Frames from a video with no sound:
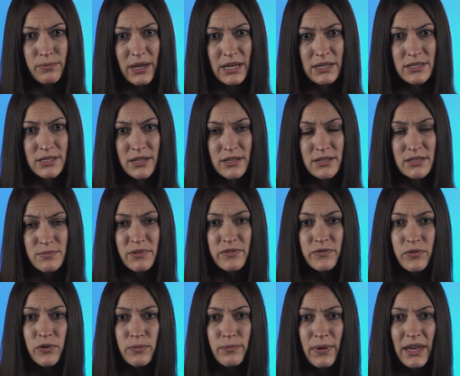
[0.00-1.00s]
maintenance
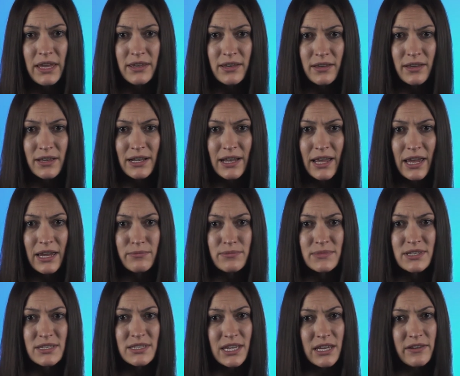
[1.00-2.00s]
before making a claim
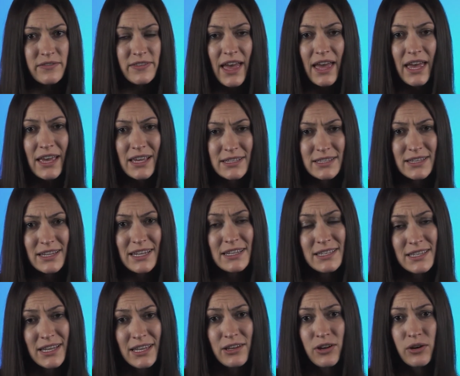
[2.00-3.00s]
to see if there
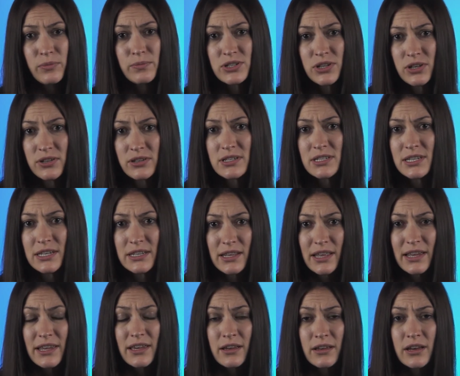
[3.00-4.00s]
is any opportunity
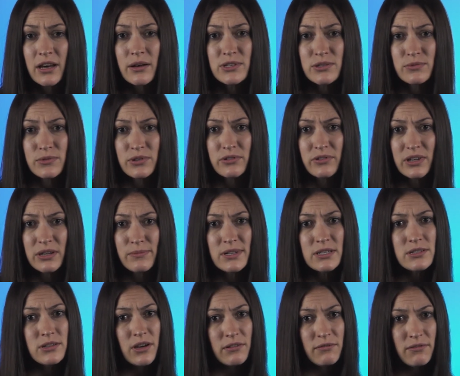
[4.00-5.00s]
that it can come to an
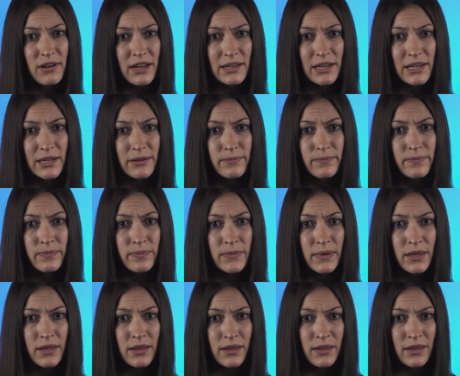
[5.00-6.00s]
agreement directly.
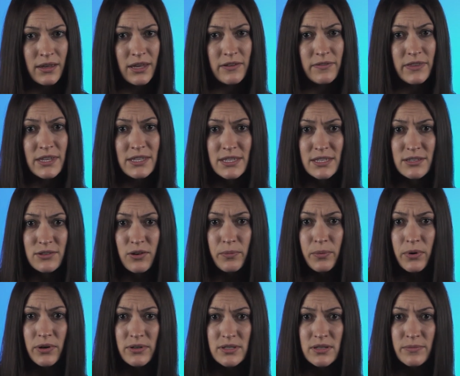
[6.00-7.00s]
If this is not
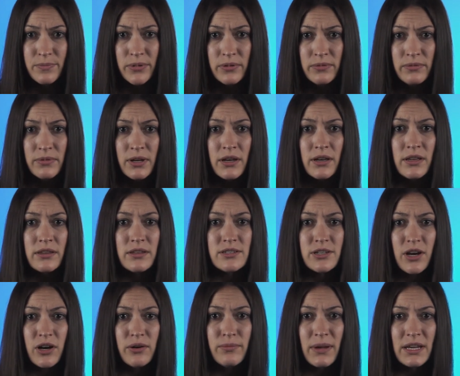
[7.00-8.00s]
possible, the
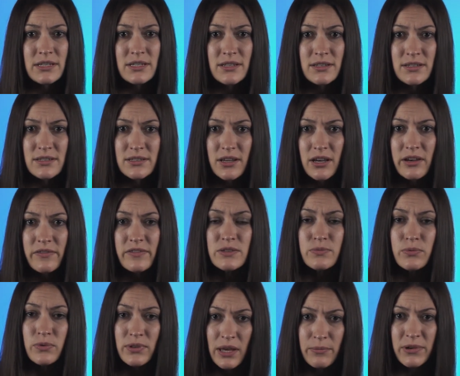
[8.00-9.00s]
child maintenance
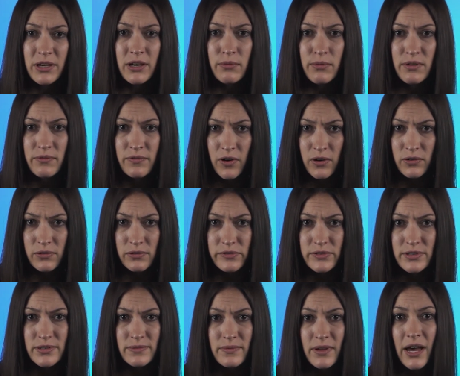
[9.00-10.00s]
service will then become
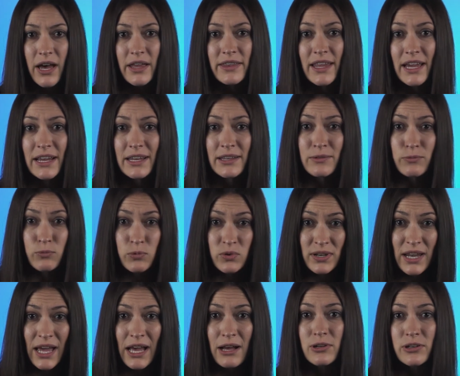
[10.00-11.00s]
involved, and they will
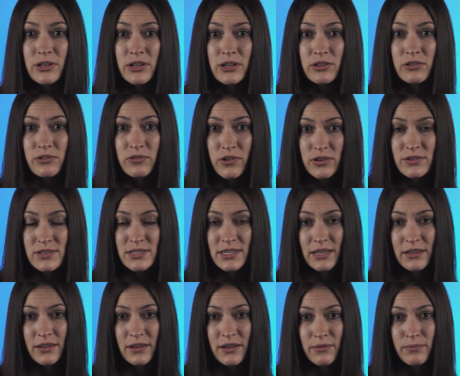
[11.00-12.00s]
now look at the gross
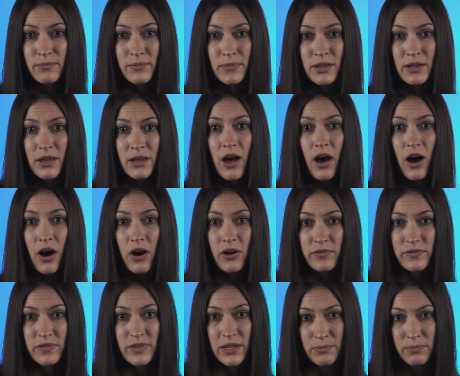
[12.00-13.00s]
income
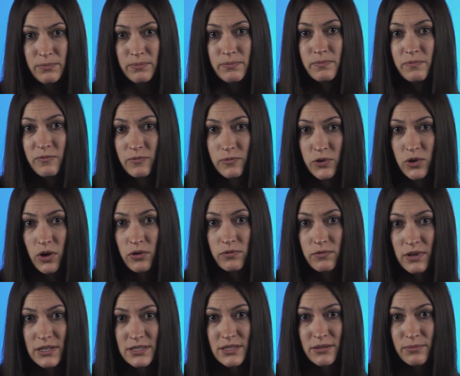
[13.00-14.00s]
of the
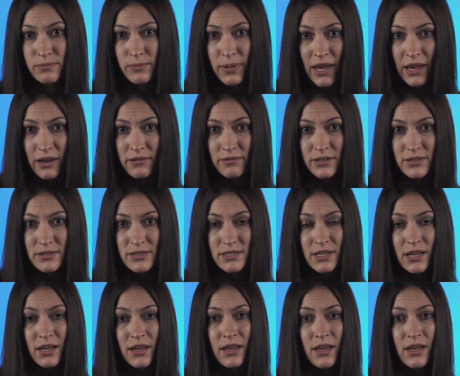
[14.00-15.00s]
non-resident parents.
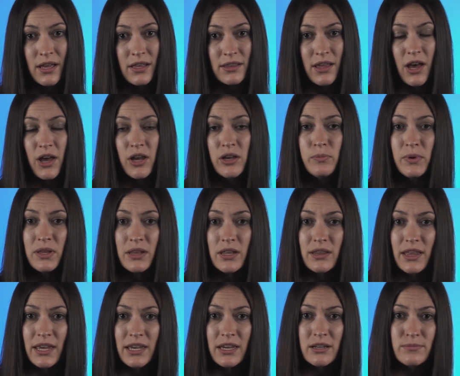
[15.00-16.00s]
They're hoping that
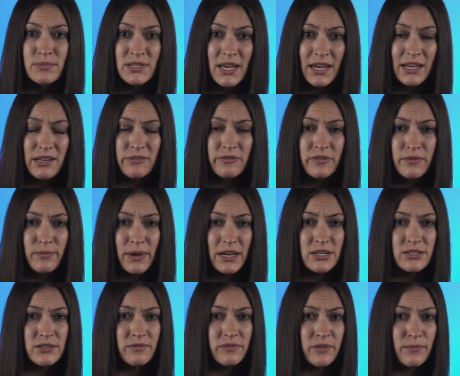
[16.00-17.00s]
they can obtain
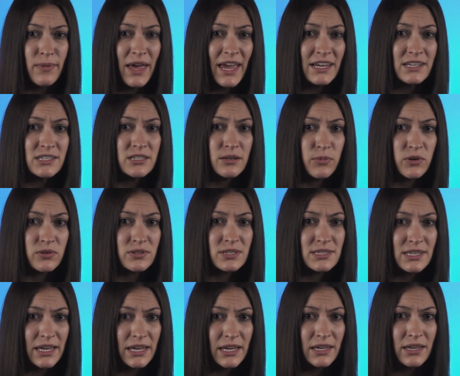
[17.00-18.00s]
information from
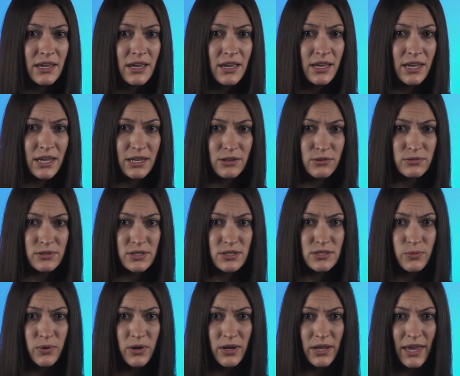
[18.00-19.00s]
HMRC in order
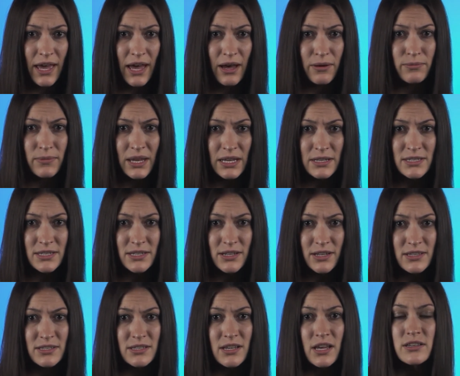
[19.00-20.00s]
to work out
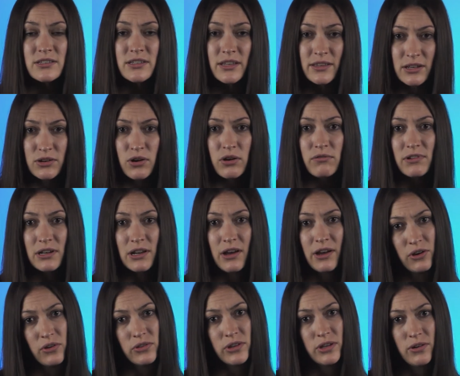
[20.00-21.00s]
maintenance, so they're not
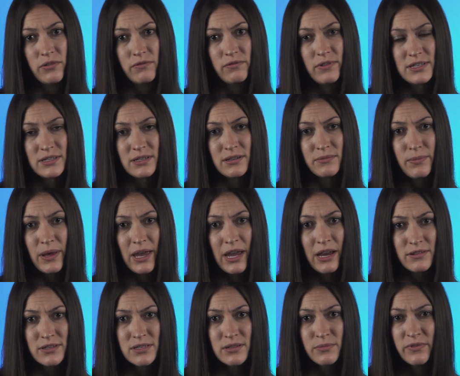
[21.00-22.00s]
relying on the non-resident
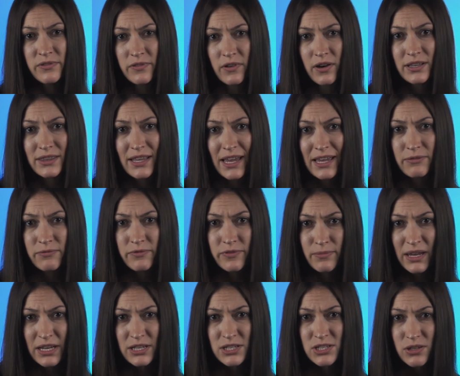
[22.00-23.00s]
parent to provide that
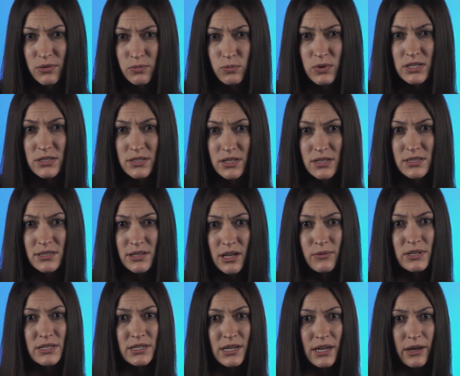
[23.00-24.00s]
information, which does slow
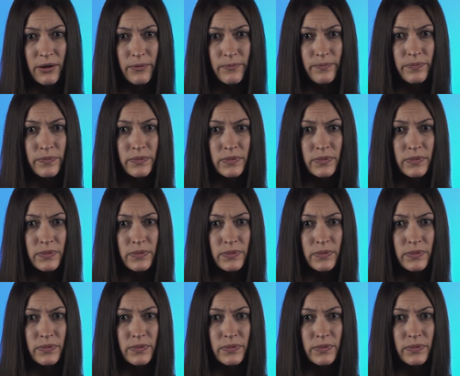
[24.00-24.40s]
it down.